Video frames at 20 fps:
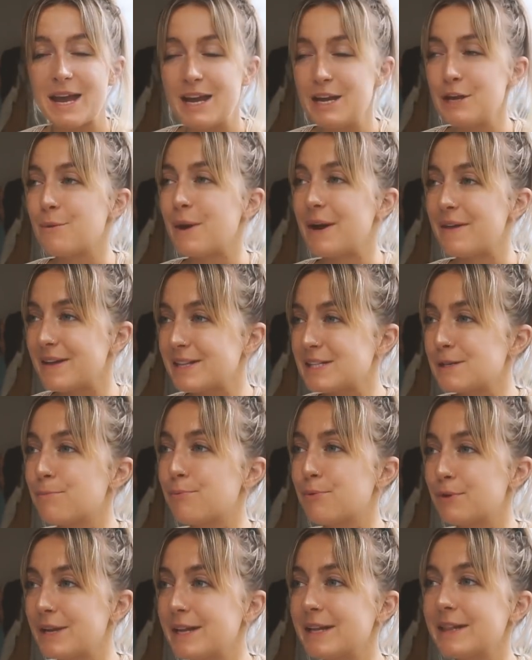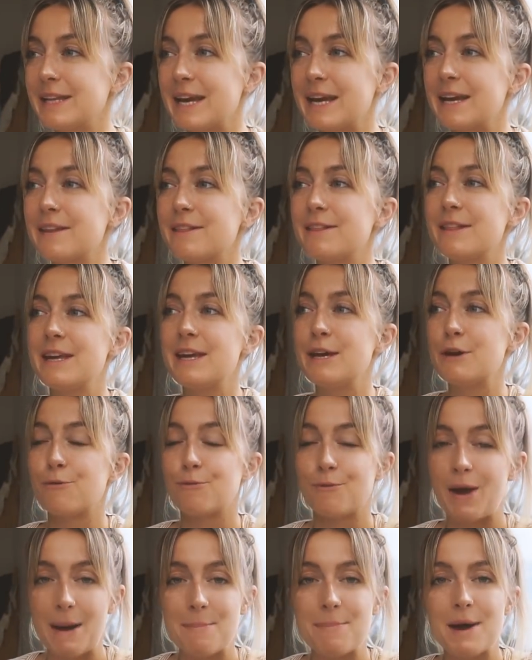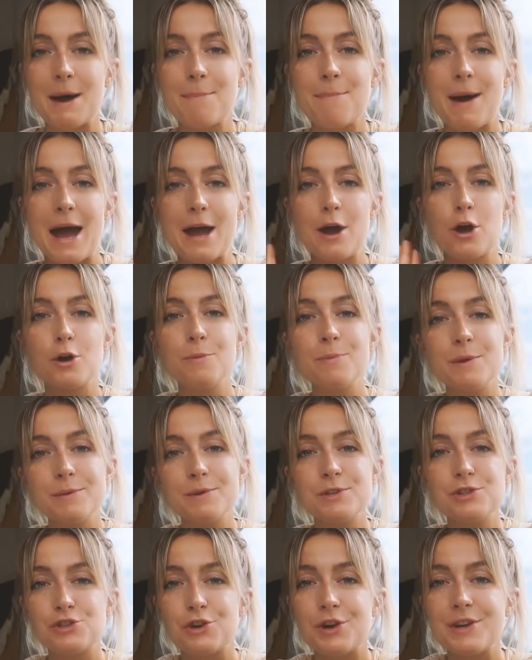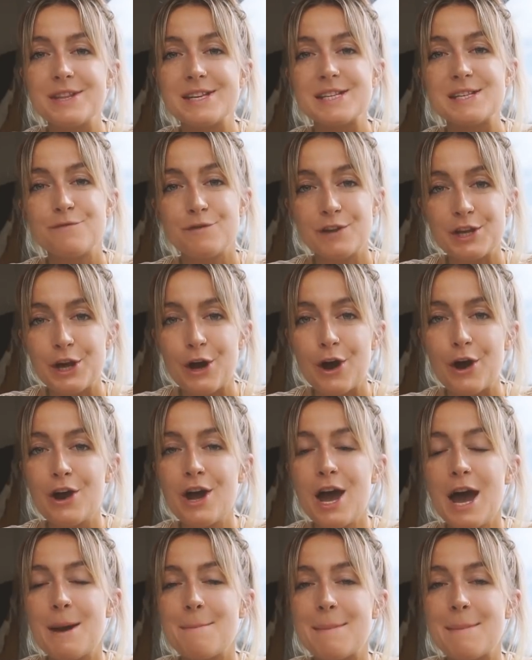Anyway, that's a pretty lengthy wrap up. I hope you enjoyed this video.